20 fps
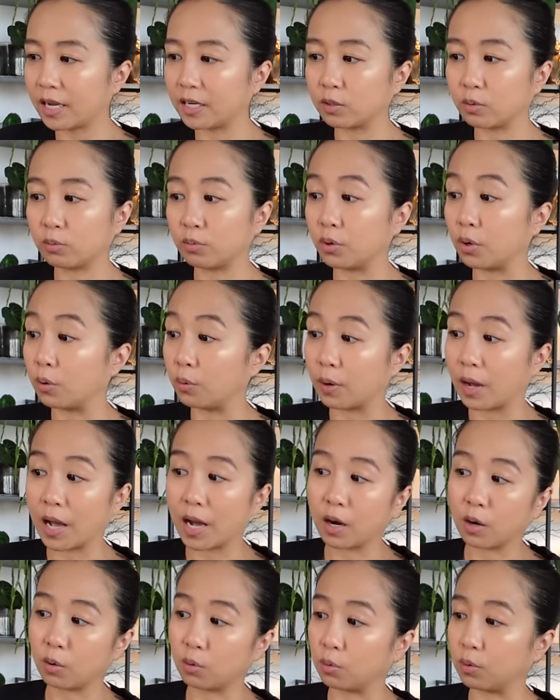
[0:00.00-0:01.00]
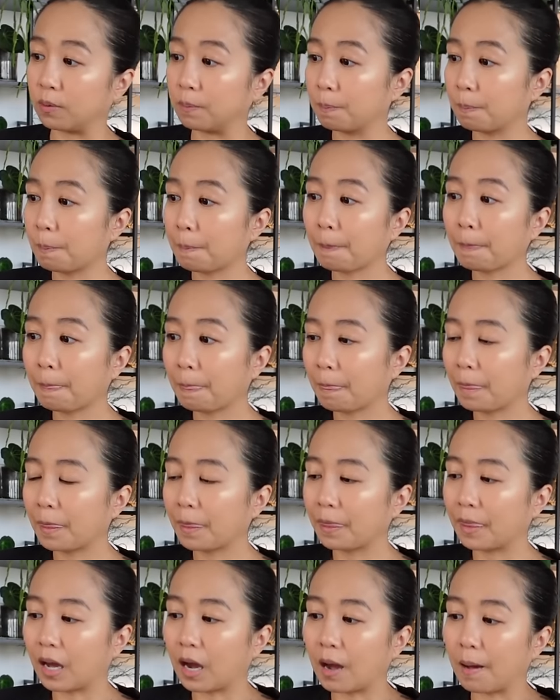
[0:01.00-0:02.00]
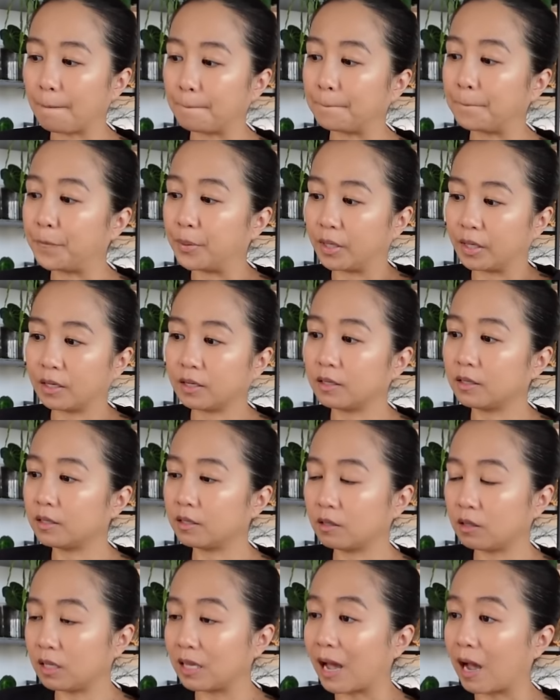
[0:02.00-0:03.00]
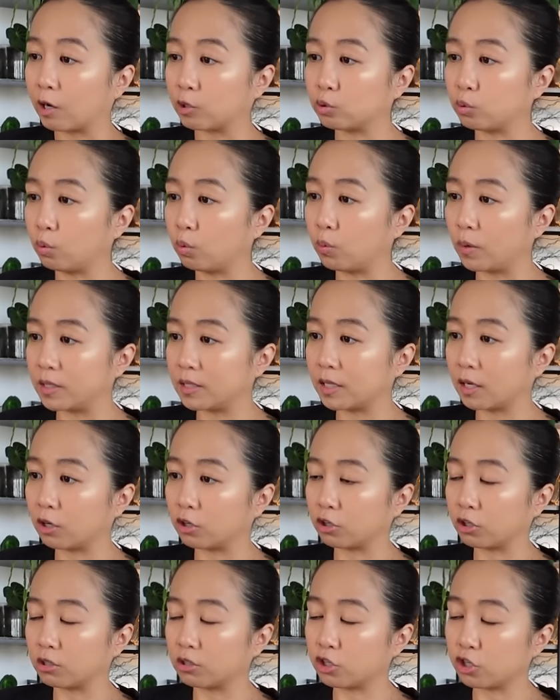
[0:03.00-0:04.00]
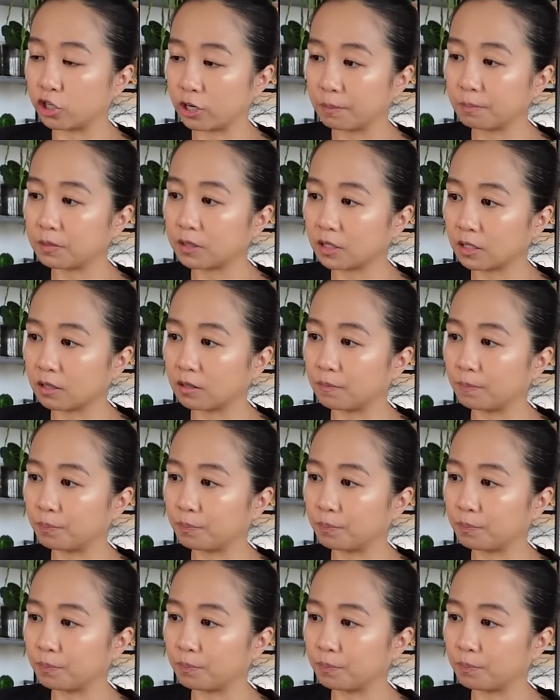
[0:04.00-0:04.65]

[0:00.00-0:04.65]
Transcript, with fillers: I don't know how um, big the actual ones that are shipped